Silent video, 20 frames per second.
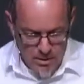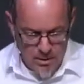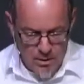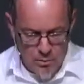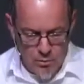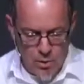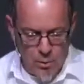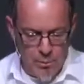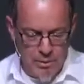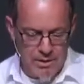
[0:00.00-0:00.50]

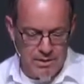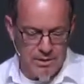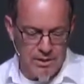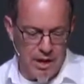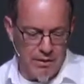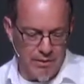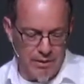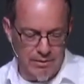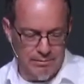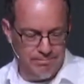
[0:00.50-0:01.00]
Romans
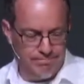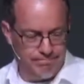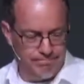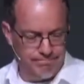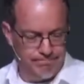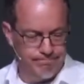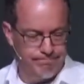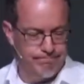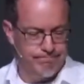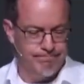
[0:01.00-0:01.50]
7.
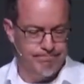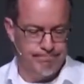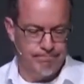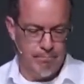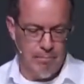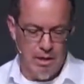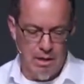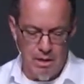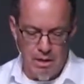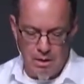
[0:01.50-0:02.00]

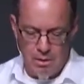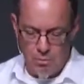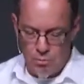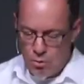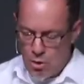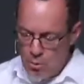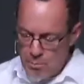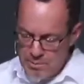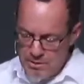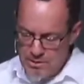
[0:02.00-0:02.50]

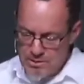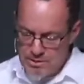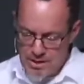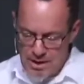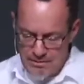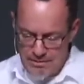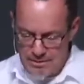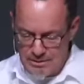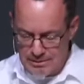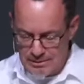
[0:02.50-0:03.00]
Romans
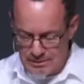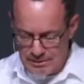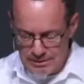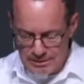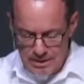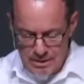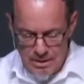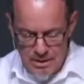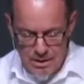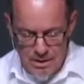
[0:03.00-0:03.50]
7.
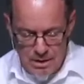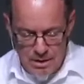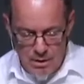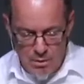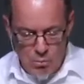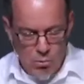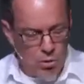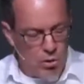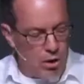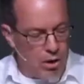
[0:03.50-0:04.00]

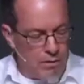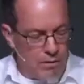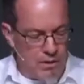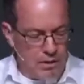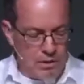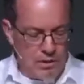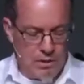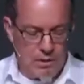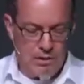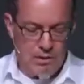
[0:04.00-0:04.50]
We'll call
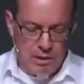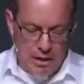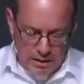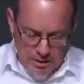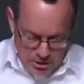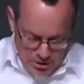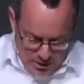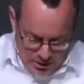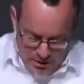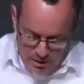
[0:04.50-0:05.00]
this
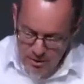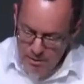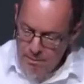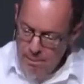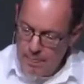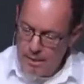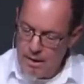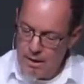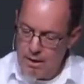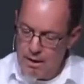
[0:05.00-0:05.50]
section
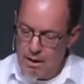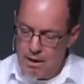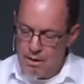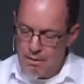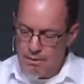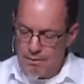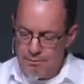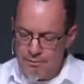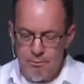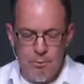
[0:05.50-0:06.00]

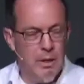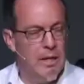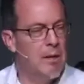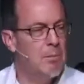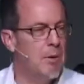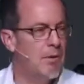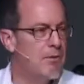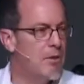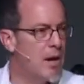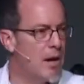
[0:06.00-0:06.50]
the freedom
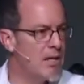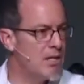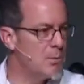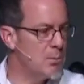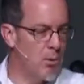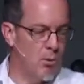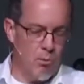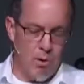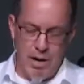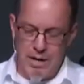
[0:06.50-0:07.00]
of
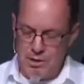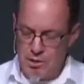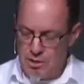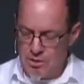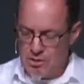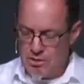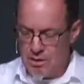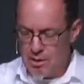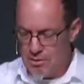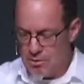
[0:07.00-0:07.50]
gospel
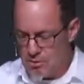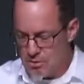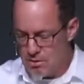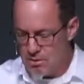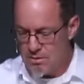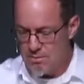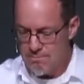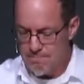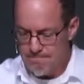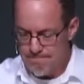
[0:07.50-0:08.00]
righteousness.
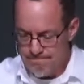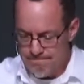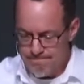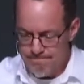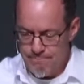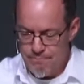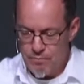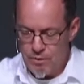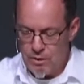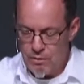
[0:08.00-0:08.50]

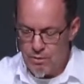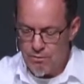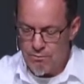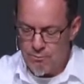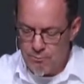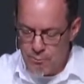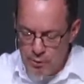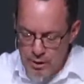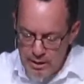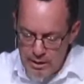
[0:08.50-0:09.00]
The
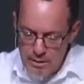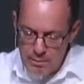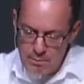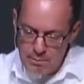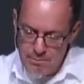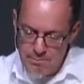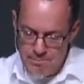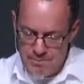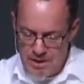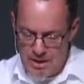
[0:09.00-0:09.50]

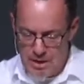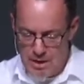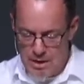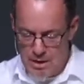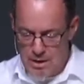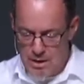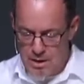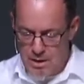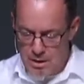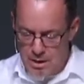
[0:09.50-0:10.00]
freedom
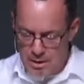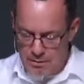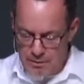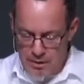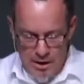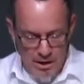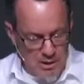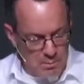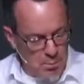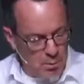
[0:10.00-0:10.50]
of
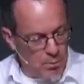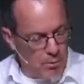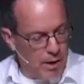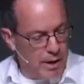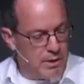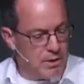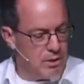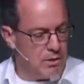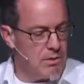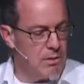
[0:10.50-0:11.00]
gospel
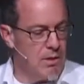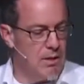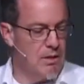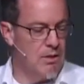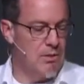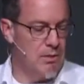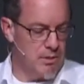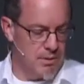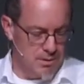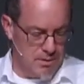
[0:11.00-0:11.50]

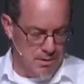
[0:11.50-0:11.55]
righteousness.